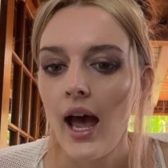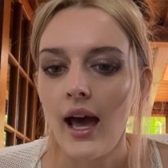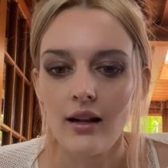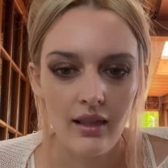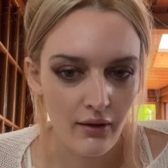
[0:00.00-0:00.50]

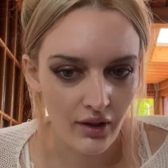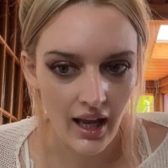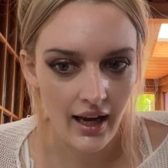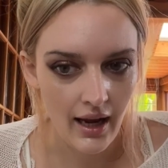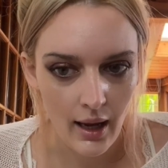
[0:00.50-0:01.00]
at 11
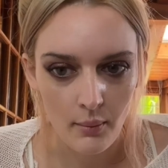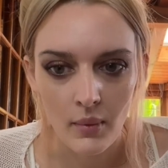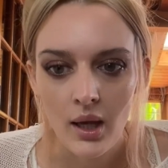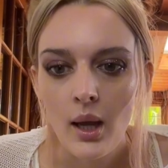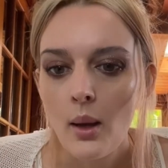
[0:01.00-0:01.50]

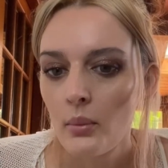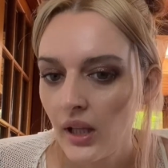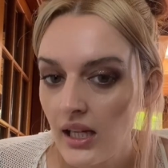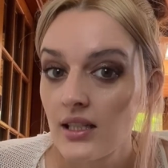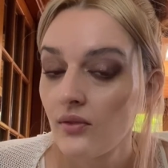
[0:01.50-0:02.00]
a.m.,
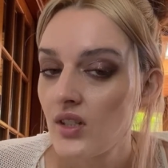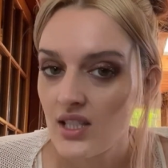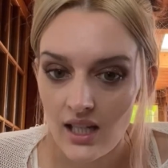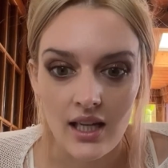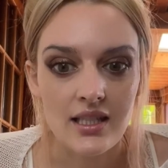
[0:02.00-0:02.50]
plaintiff
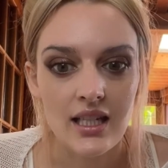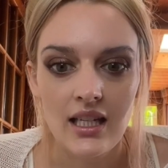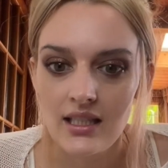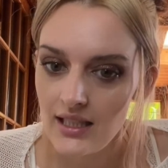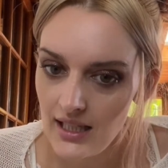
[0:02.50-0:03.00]
discussed
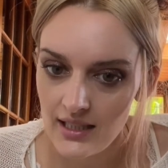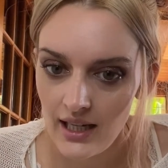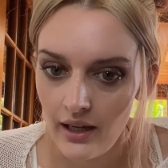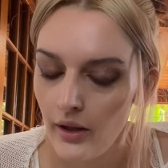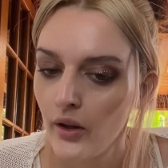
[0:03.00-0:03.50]
in
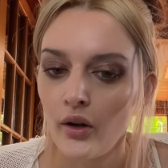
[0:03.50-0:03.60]
detail